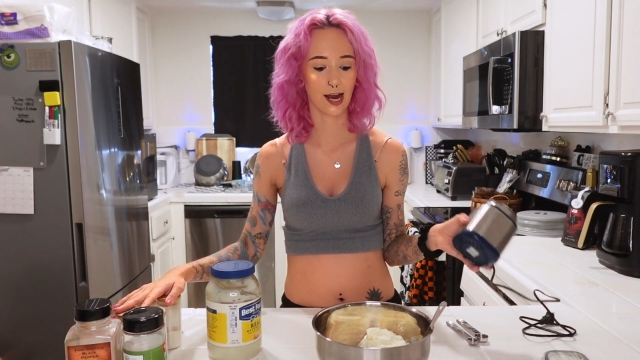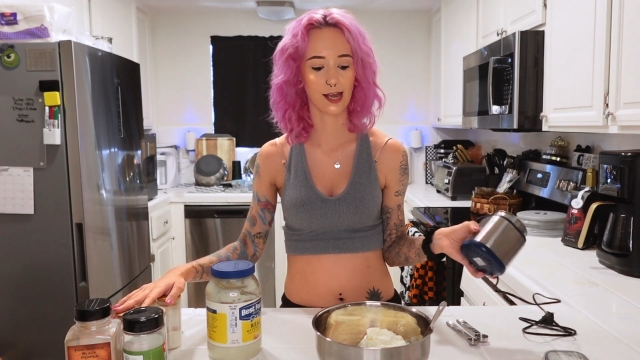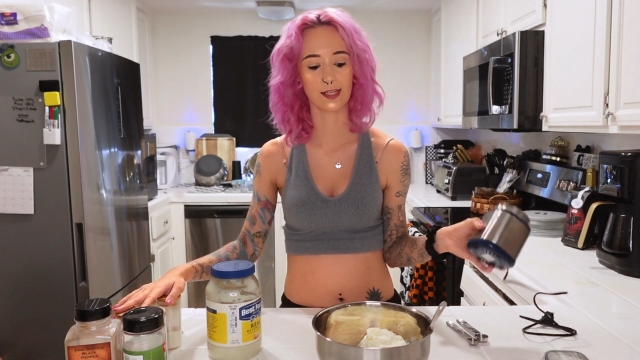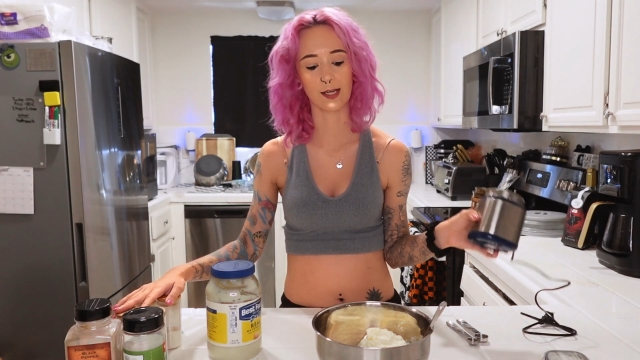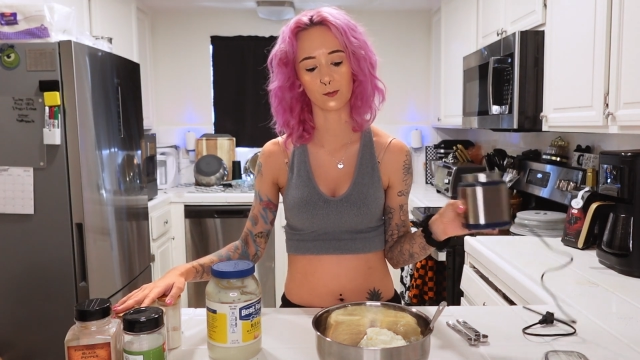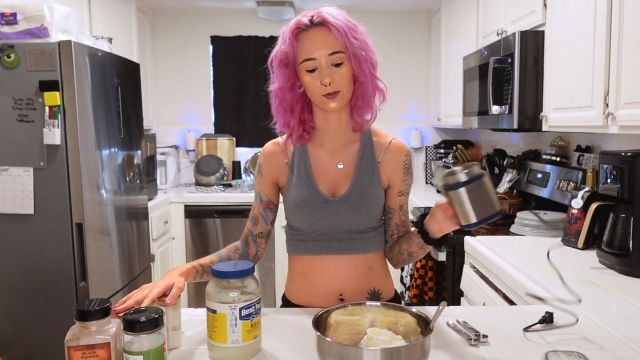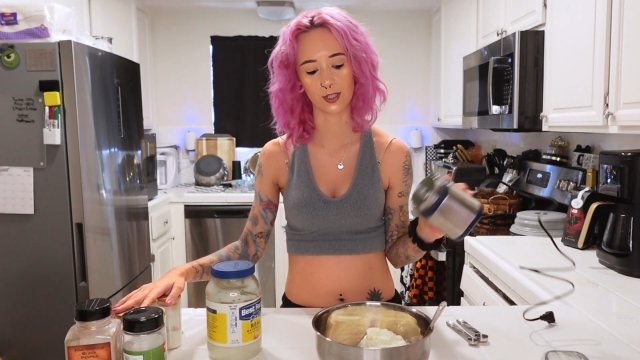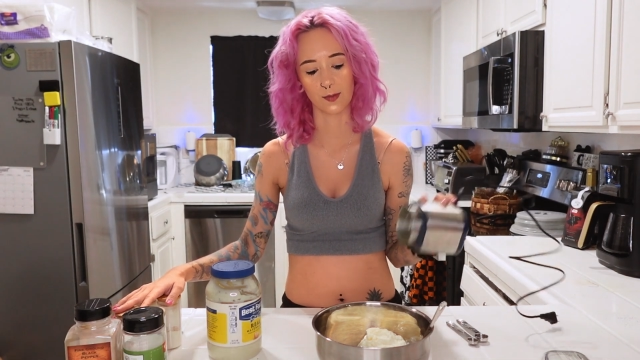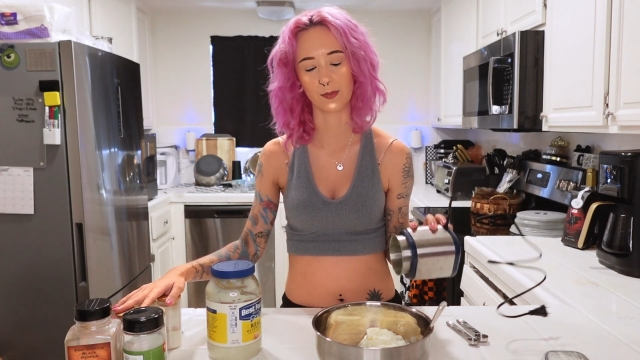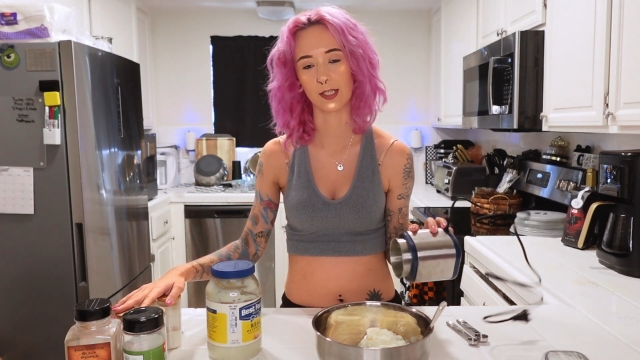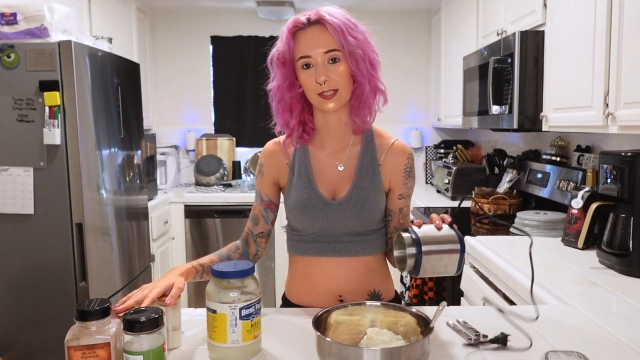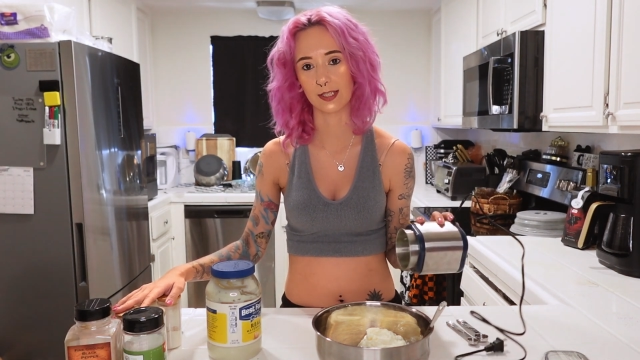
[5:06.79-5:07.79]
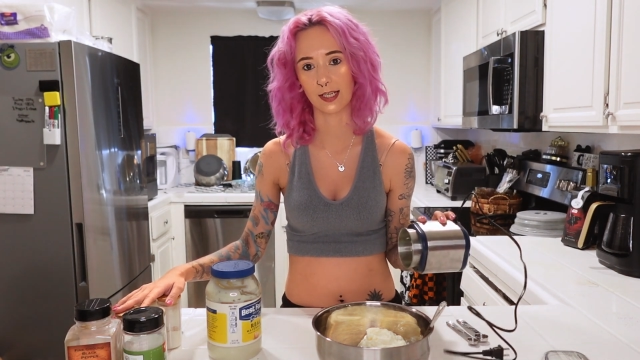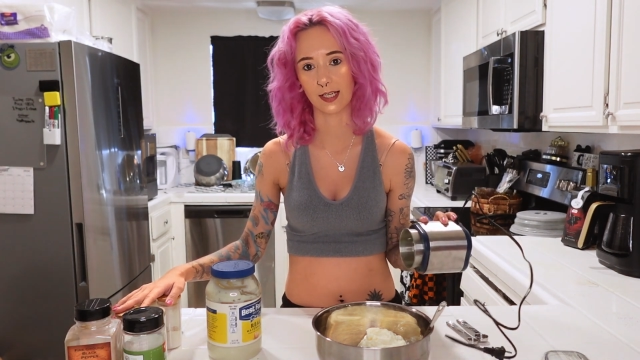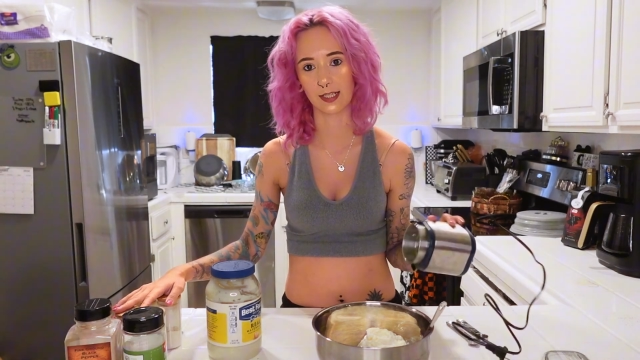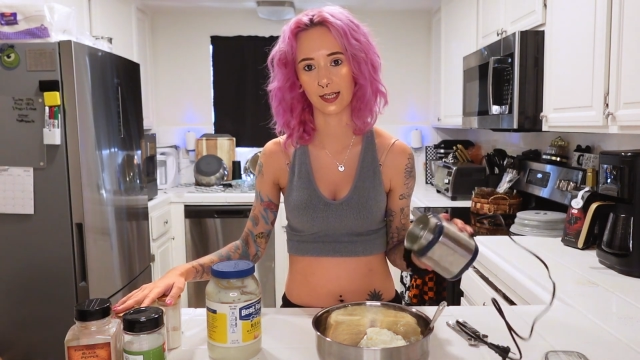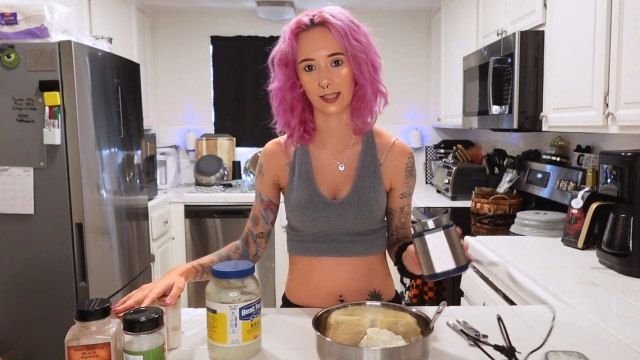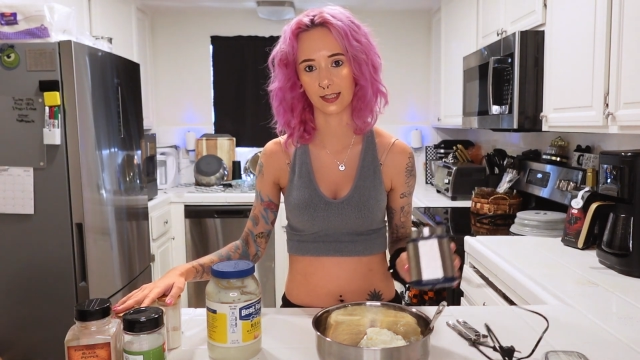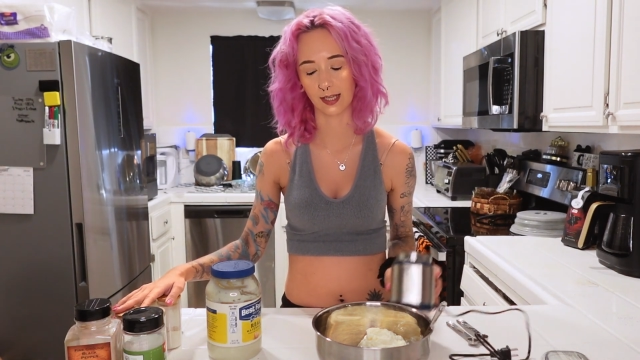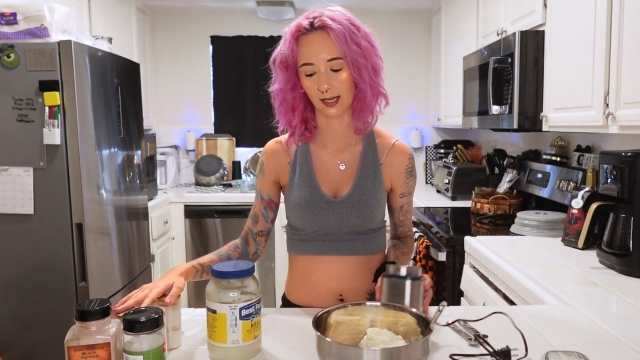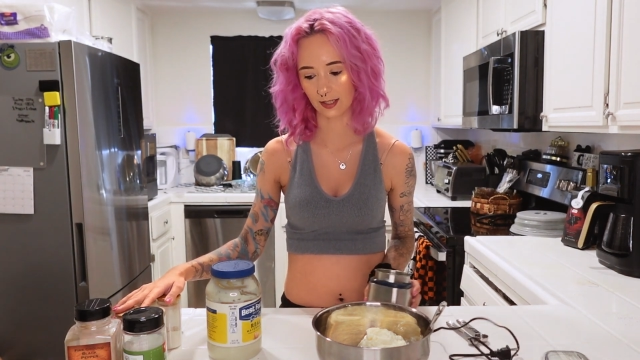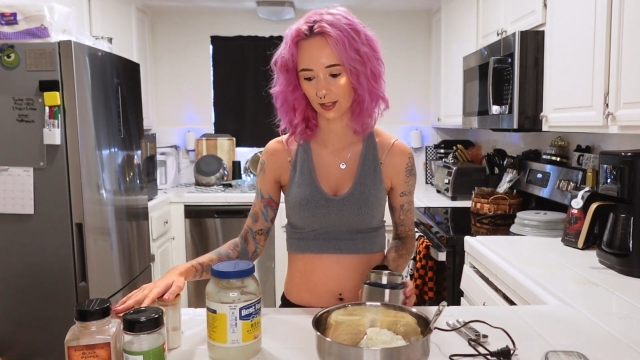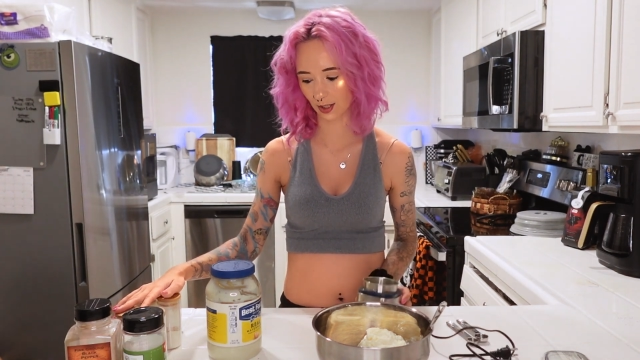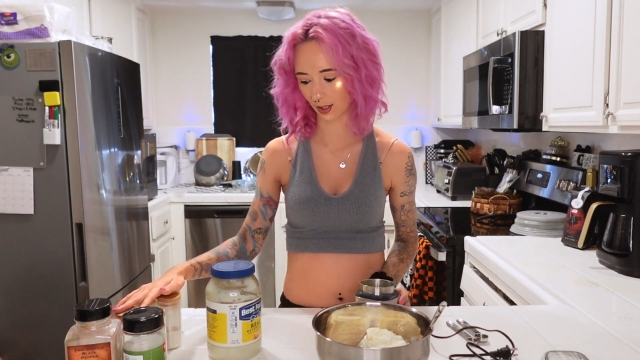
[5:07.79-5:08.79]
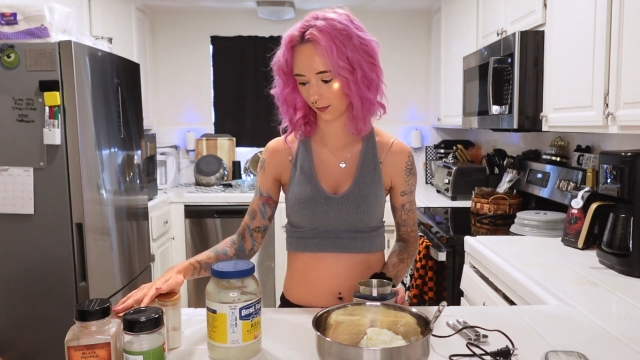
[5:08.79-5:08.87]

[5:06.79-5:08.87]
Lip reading: and then we'll dump this in at the end. So